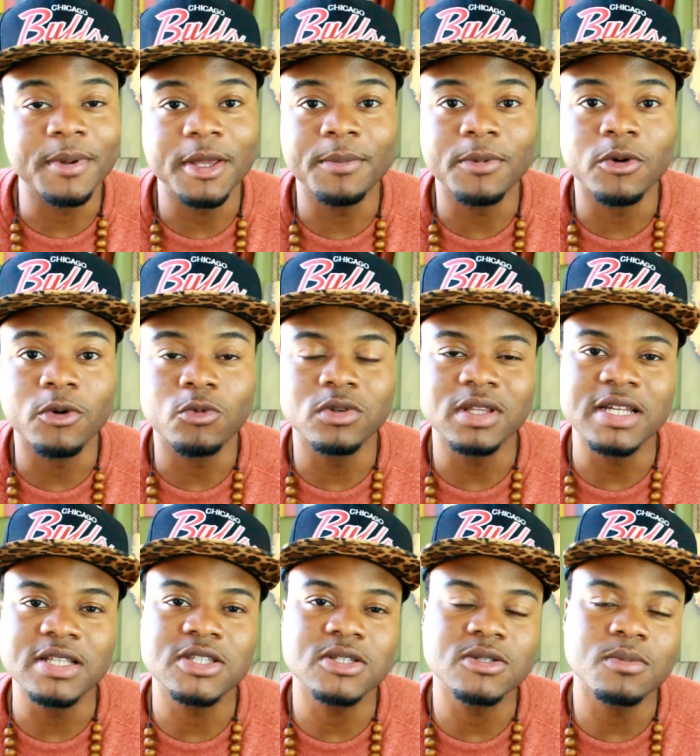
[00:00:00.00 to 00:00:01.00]
people
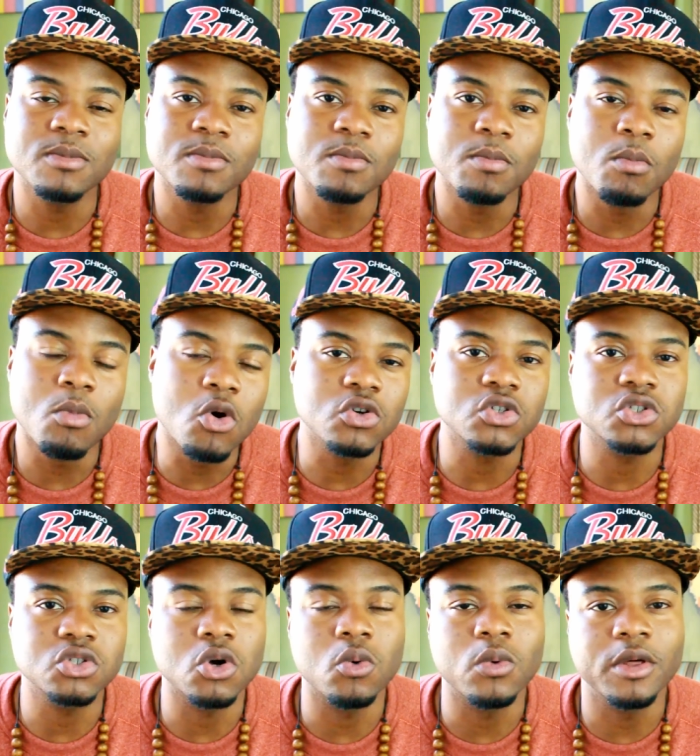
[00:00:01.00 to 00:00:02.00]
relates more
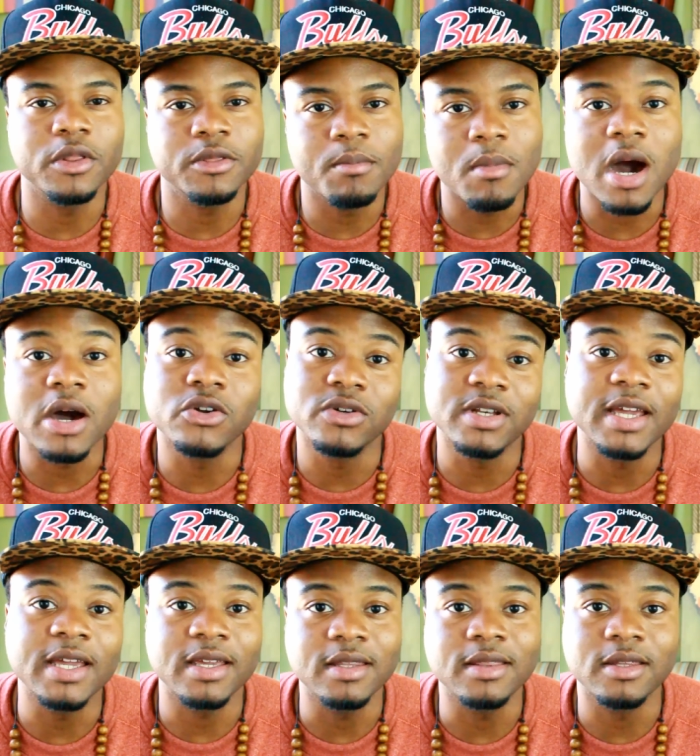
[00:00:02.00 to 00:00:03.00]
so with modern
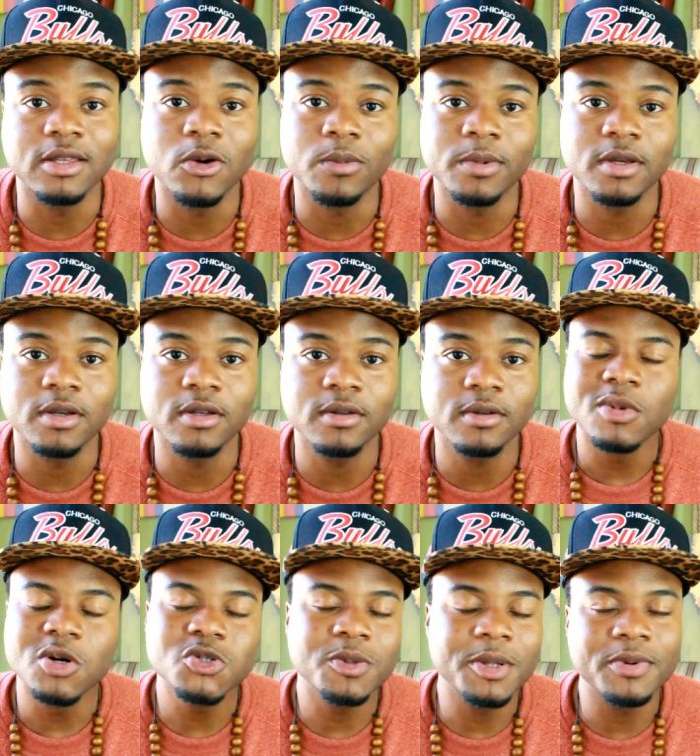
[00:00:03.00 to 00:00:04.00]
day Ethiopia.
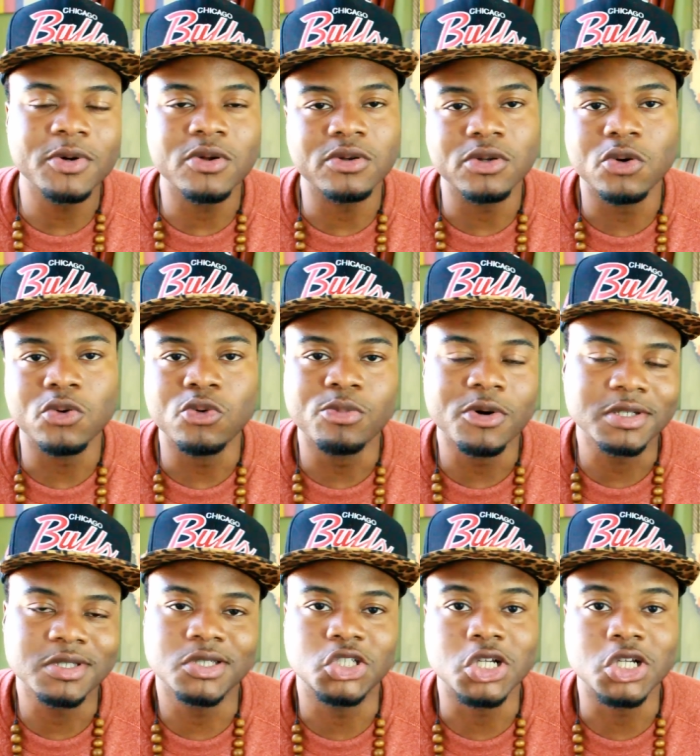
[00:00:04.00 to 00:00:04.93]
Most people don't know who Prester